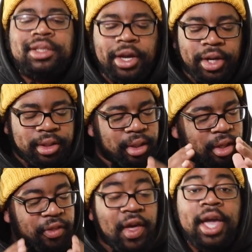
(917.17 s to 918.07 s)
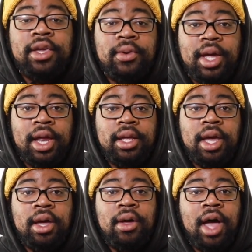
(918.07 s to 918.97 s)
Seriously, thank you,
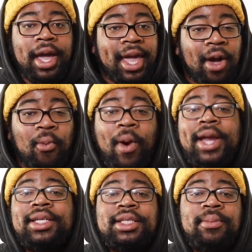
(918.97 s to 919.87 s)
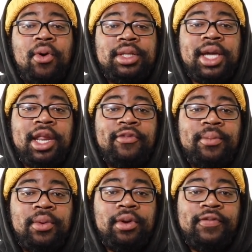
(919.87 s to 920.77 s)
Danielle. I can't wait to see more skating
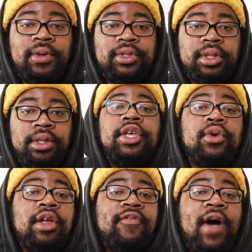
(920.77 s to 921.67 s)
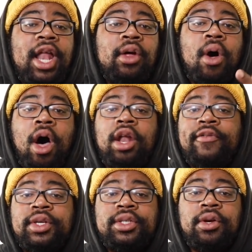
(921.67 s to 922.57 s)
from you in the future. You can follow all
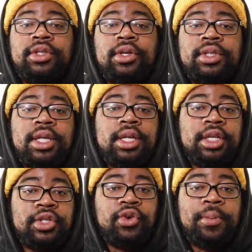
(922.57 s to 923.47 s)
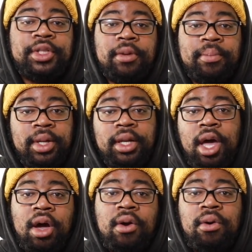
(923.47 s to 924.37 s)
of her socials in the description
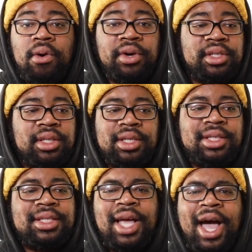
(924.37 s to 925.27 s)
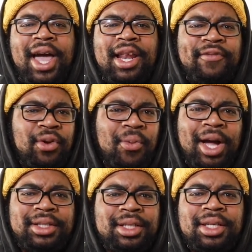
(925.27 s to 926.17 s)
below or to the side if you're
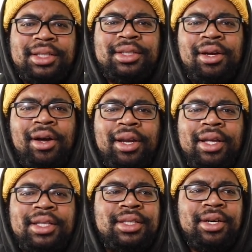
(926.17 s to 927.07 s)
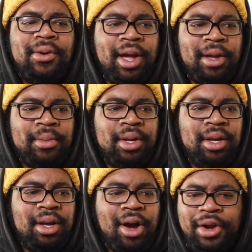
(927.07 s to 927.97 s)
watching this on Instagram
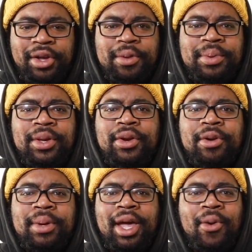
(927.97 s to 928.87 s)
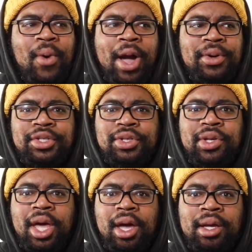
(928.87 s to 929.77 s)
on your computer, but like, why would you
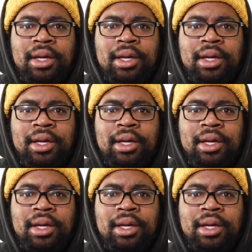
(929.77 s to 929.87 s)
do that?